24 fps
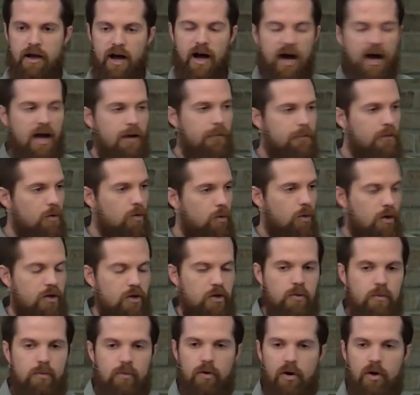I'm the one
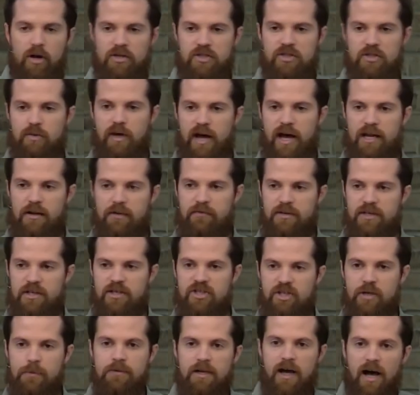who brought you out of
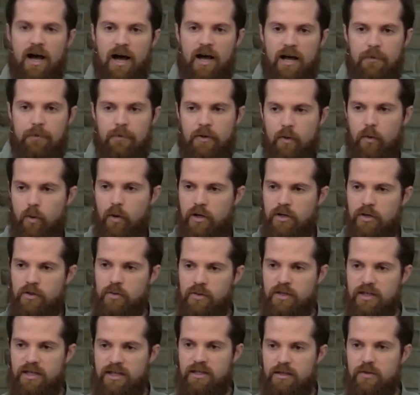Egypt. I'm the one
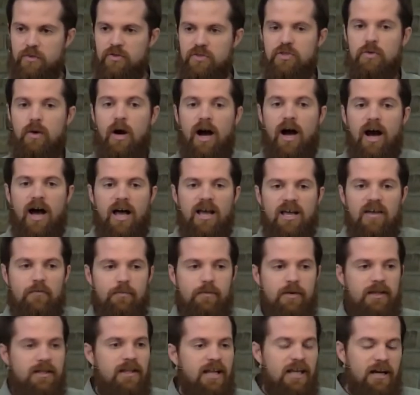who healed you. I
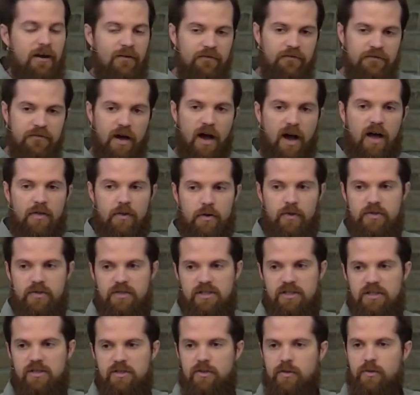have been like a father
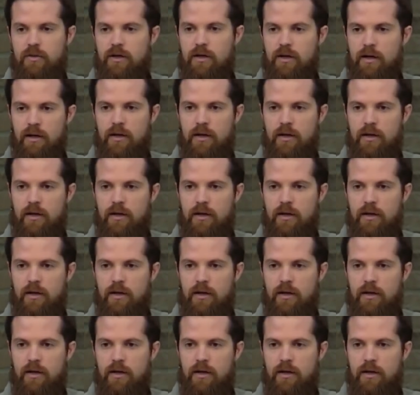to you.